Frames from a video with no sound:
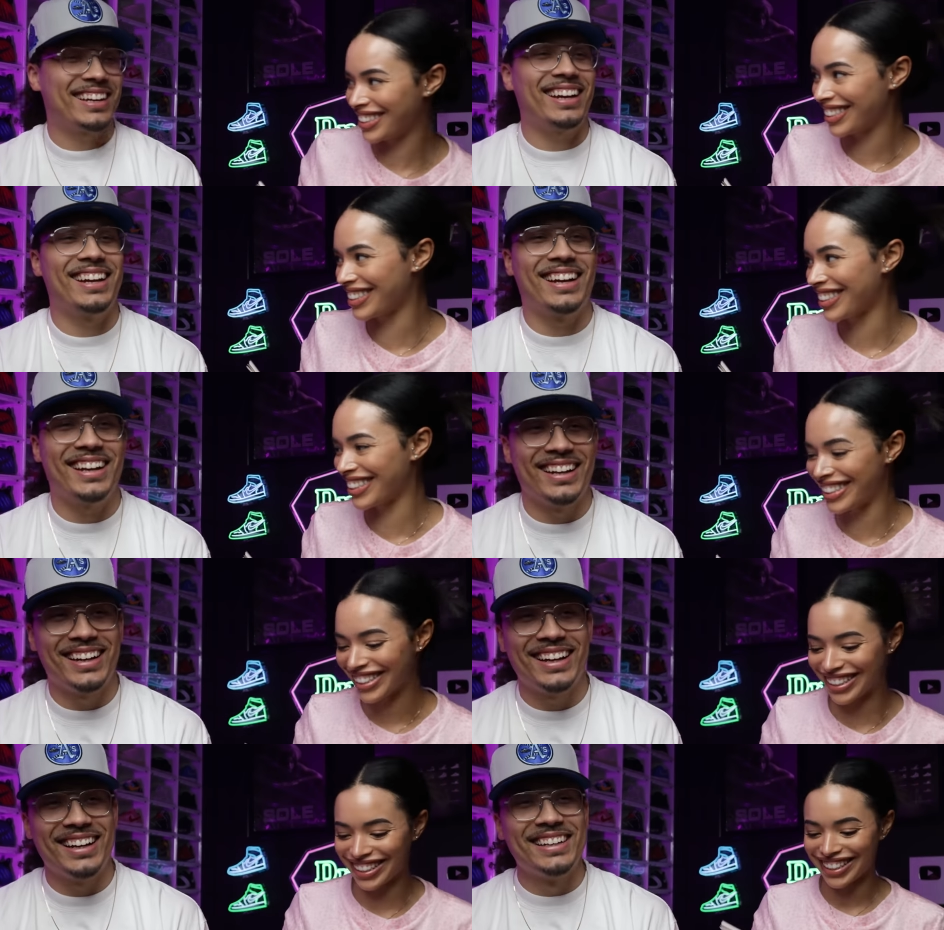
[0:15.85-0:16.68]
Speaker 1: Okay.
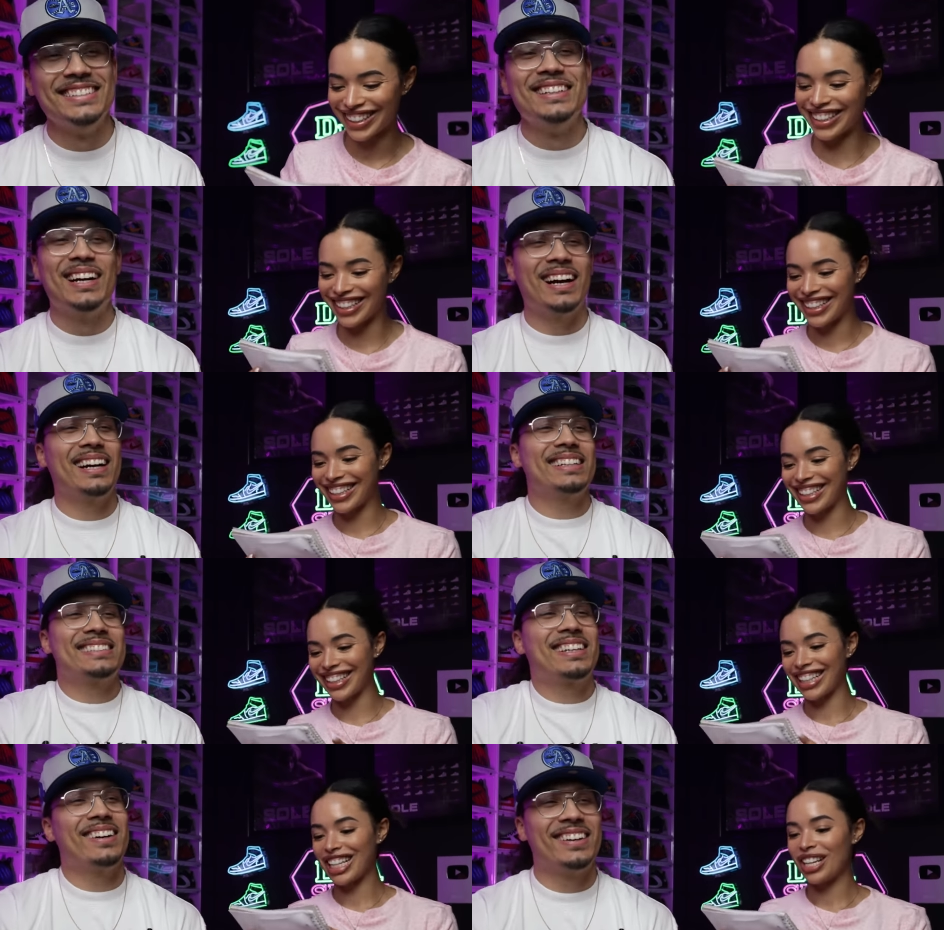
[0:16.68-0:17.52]
All
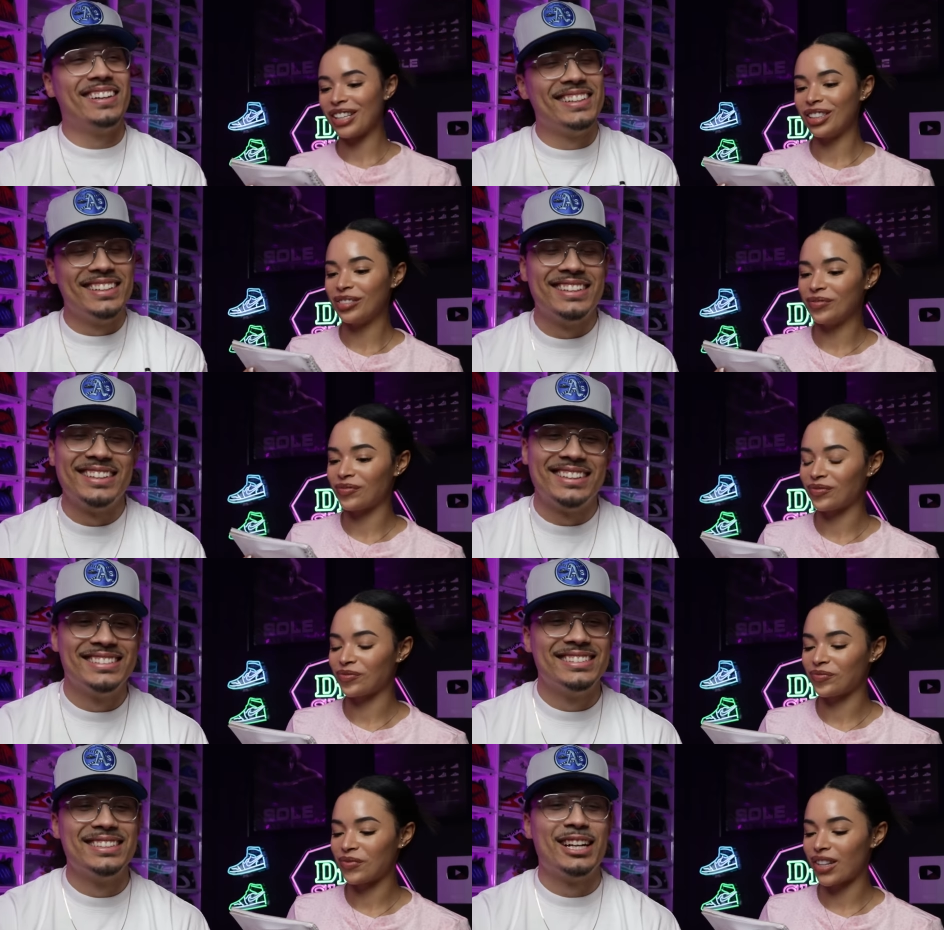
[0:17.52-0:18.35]
right, let's go.
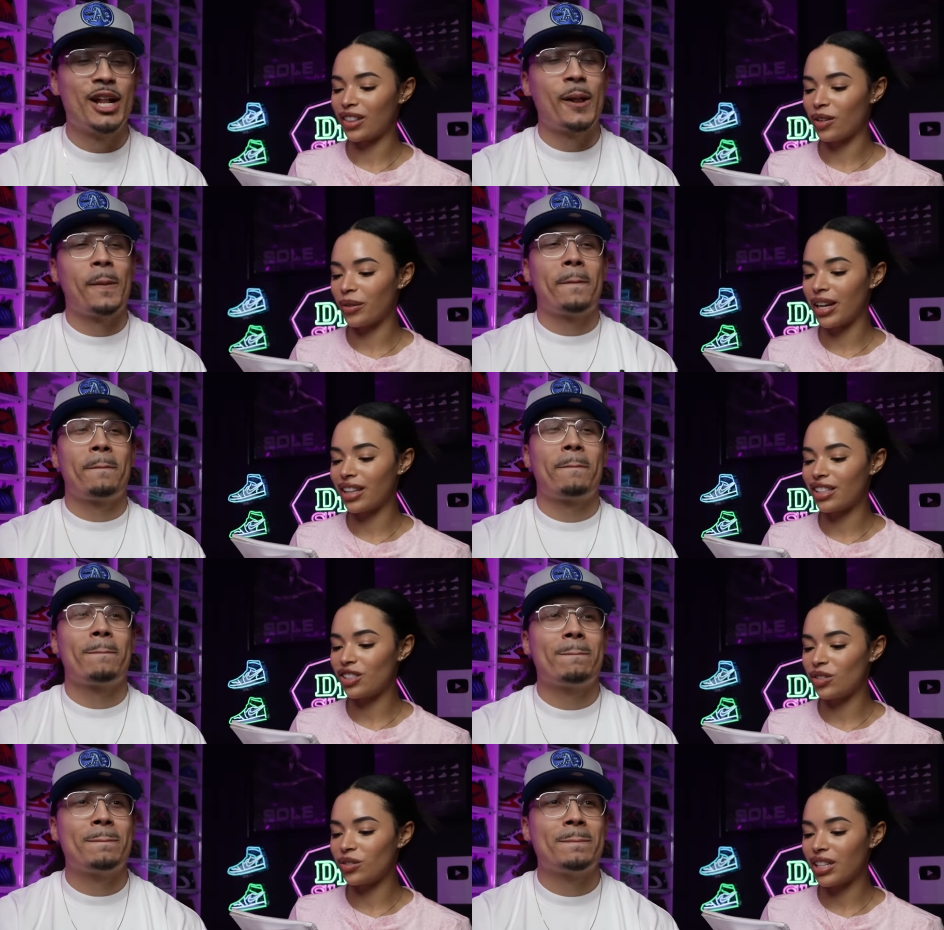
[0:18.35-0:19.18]
Speaker 2: The way
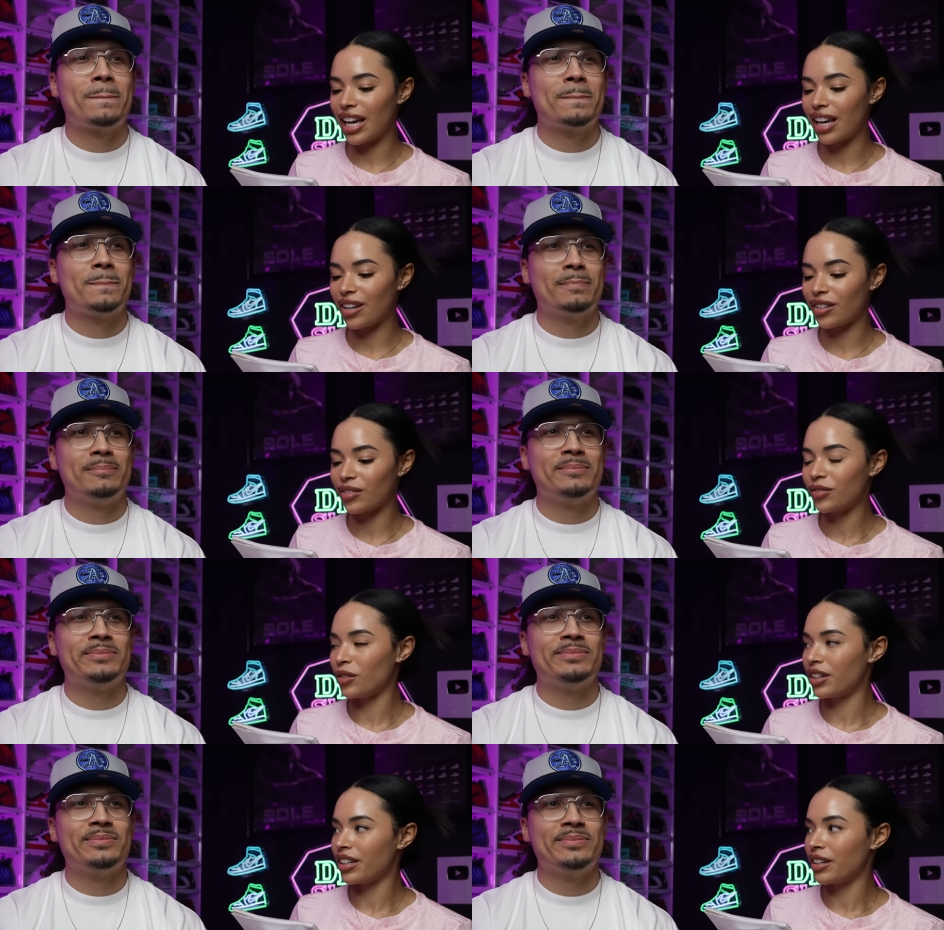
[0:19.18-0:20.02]
that you take
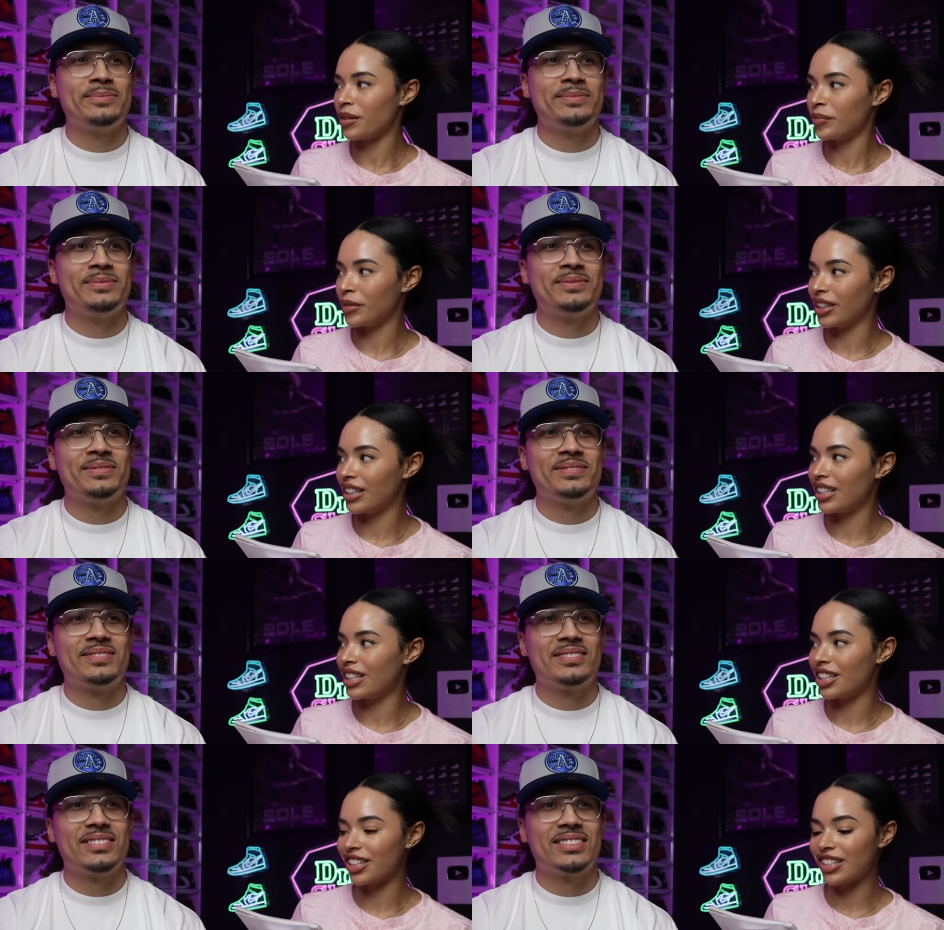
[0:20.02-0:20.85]
40
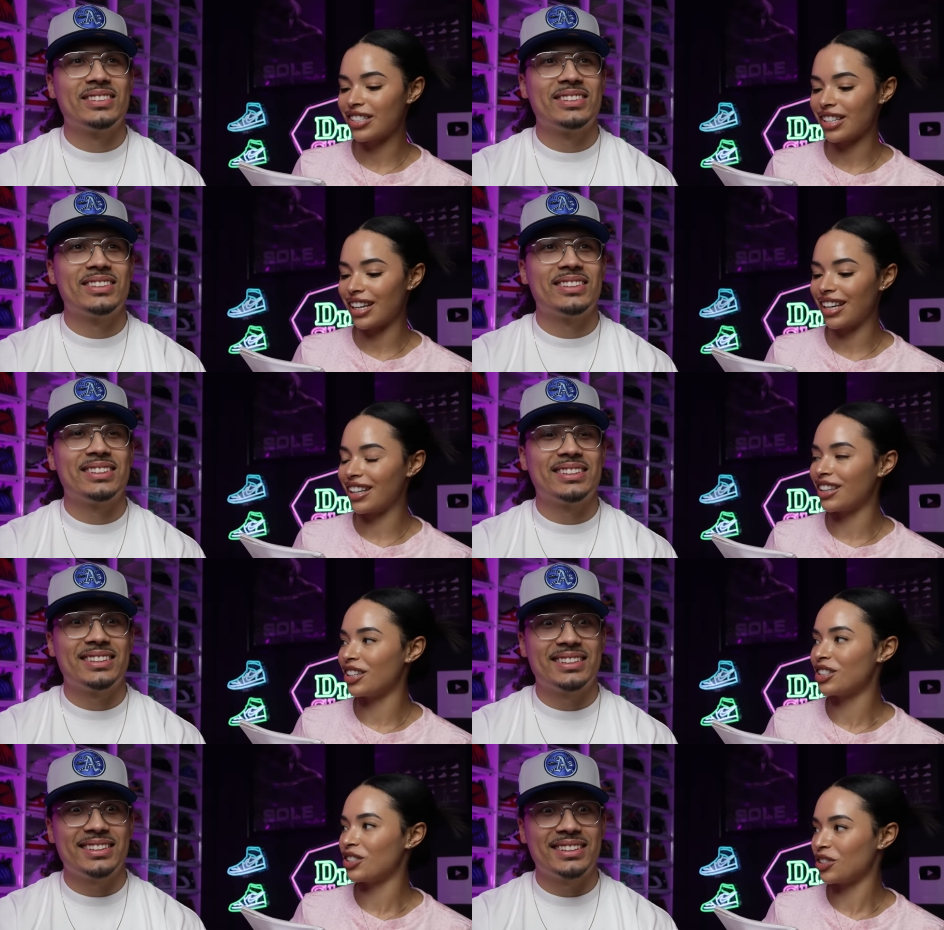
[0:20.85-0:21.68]
million years
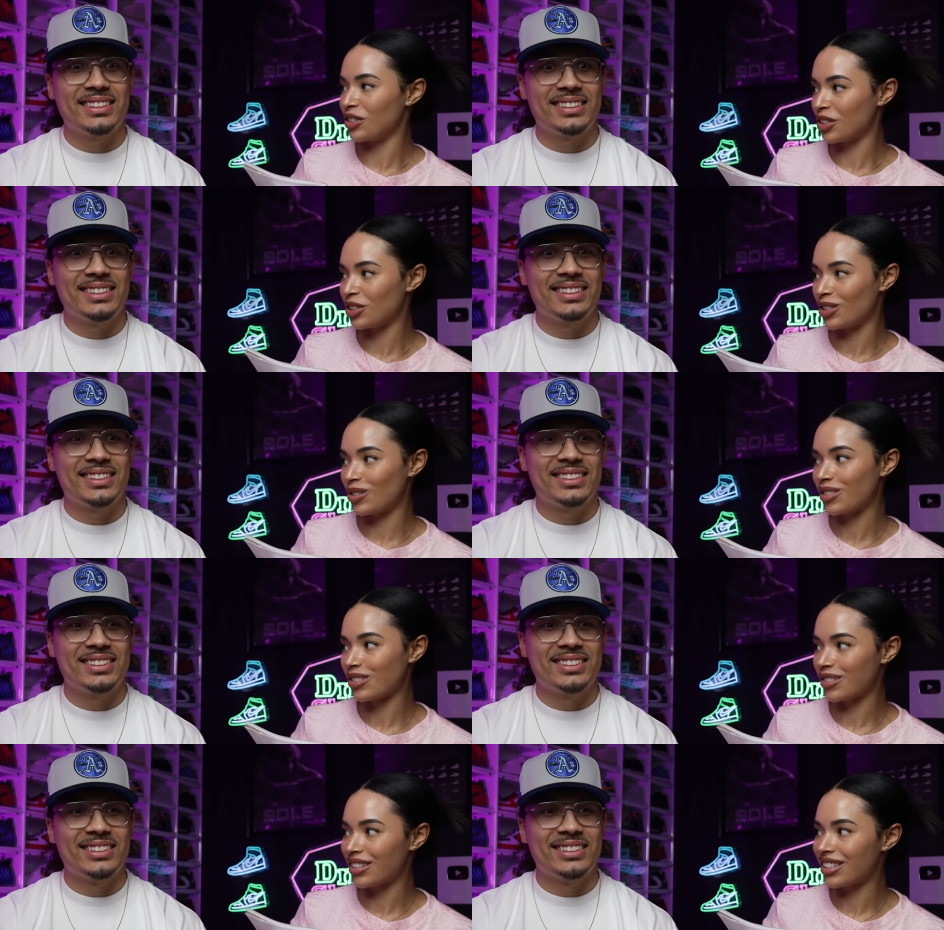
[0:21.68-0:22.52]
in this, the
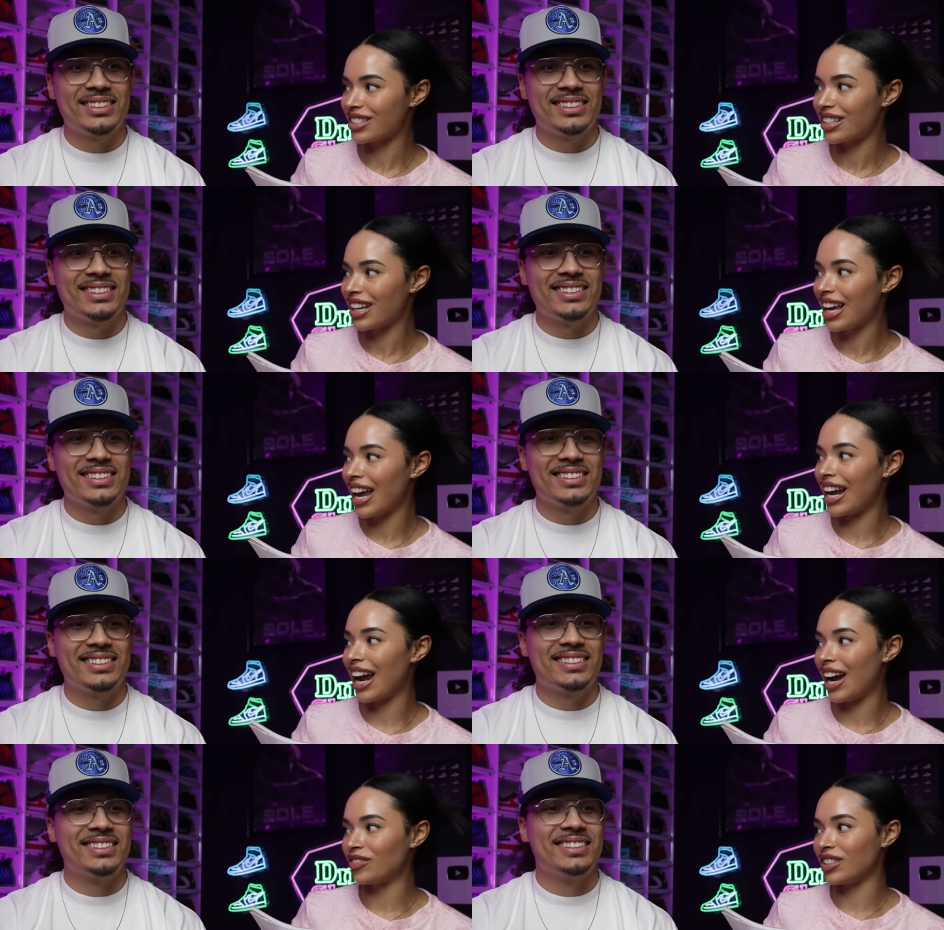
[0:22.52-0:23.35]
shoe stores
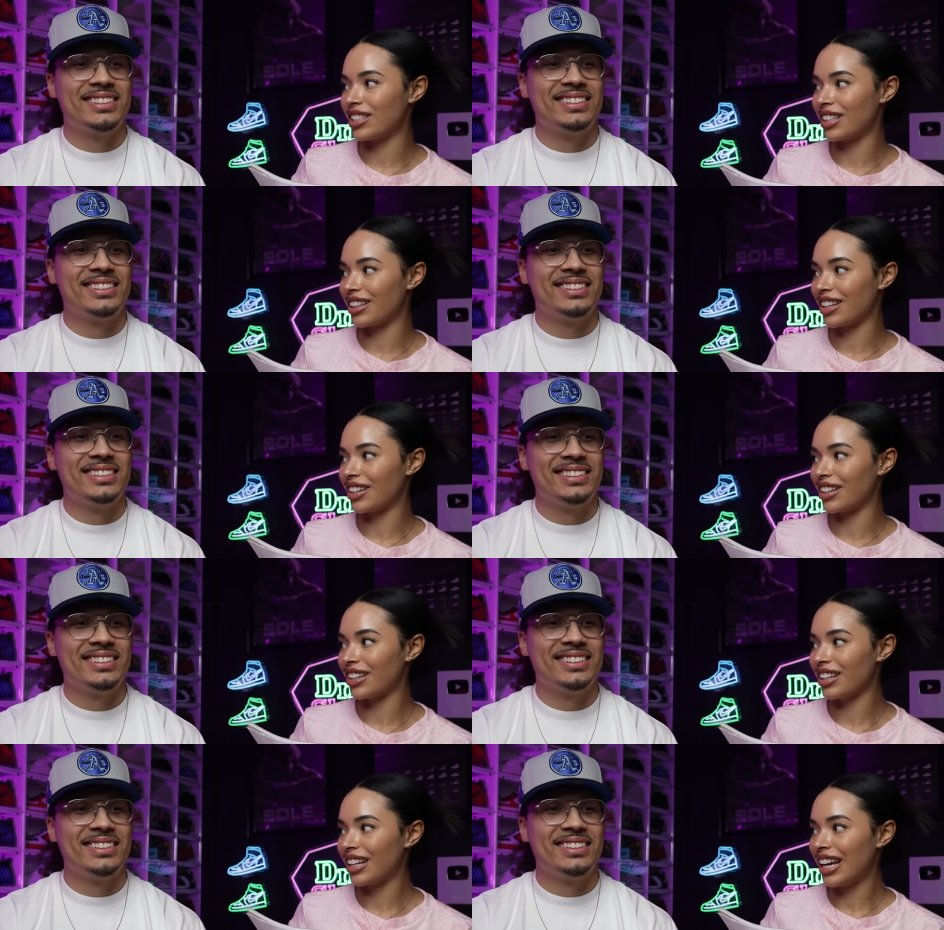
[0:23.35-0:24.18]
and I have to sit
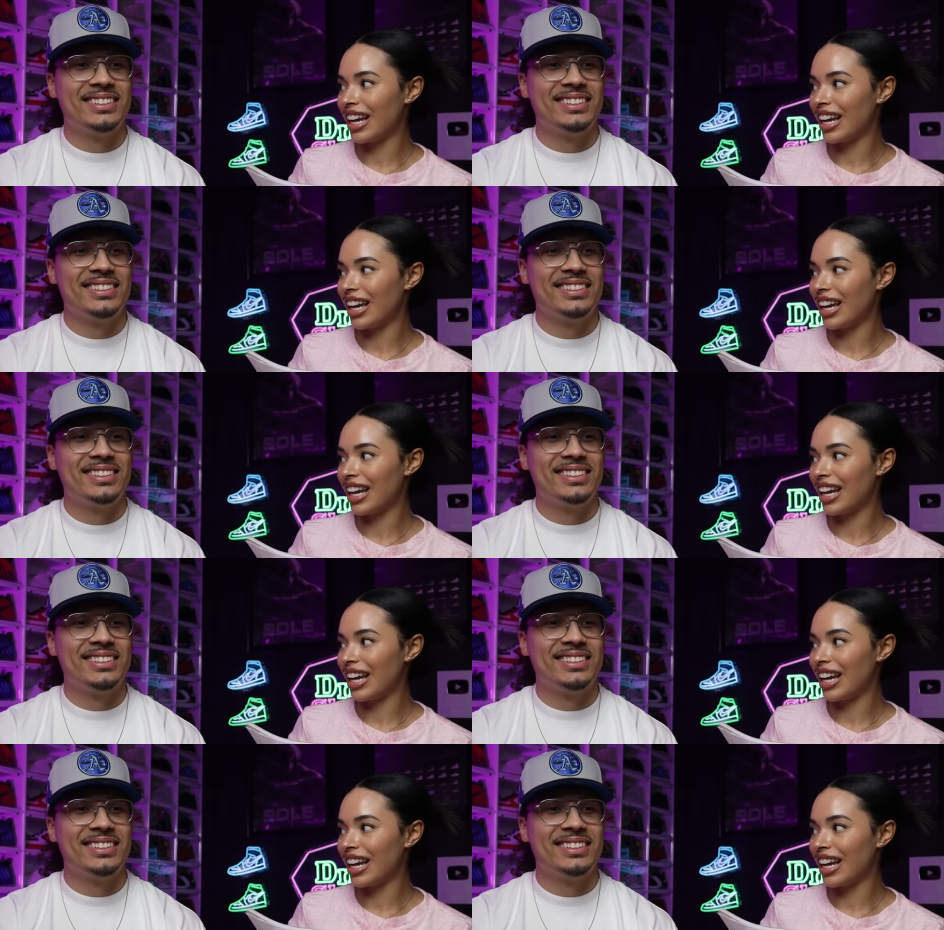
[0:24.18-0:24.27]
there